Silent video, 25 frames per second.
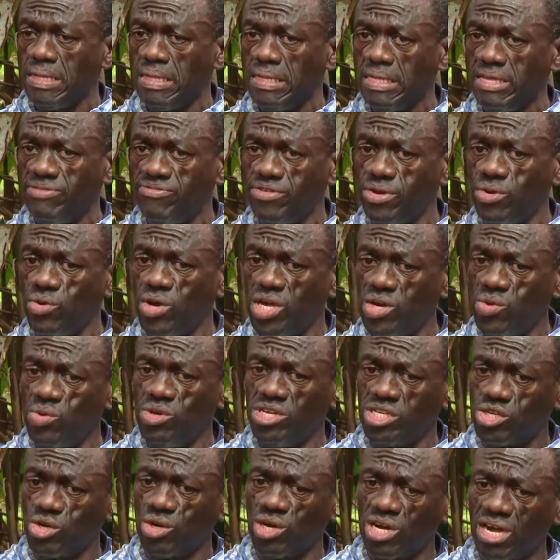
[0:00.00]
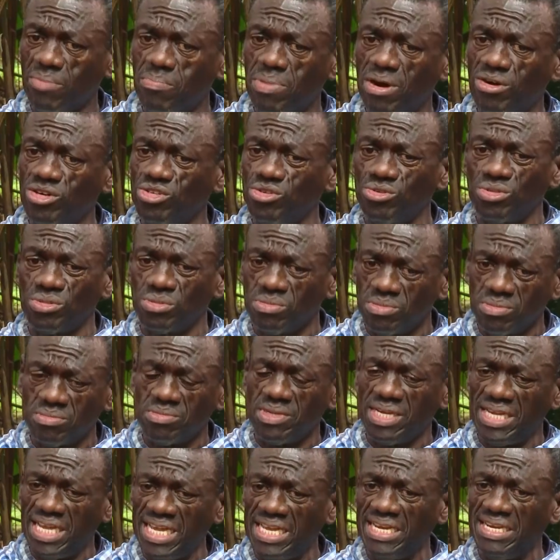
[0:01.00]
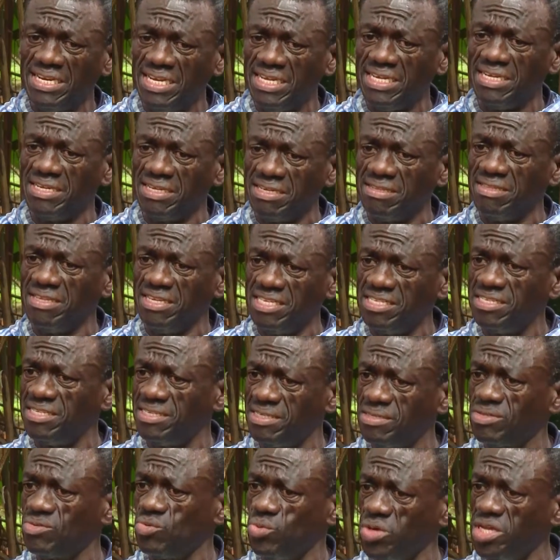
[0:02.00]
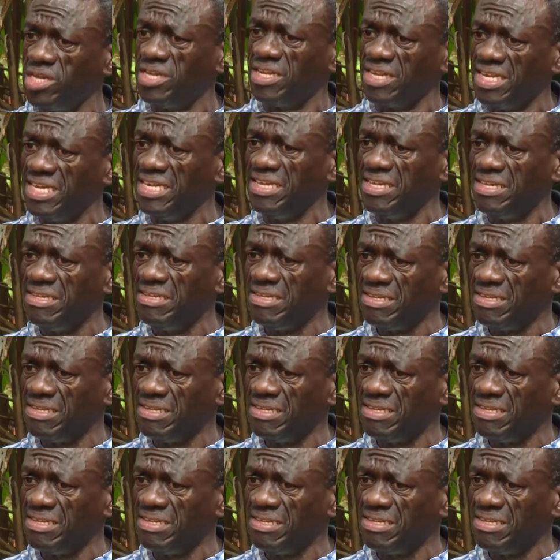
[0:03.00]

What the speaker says: Even when we talk about ending this quickly,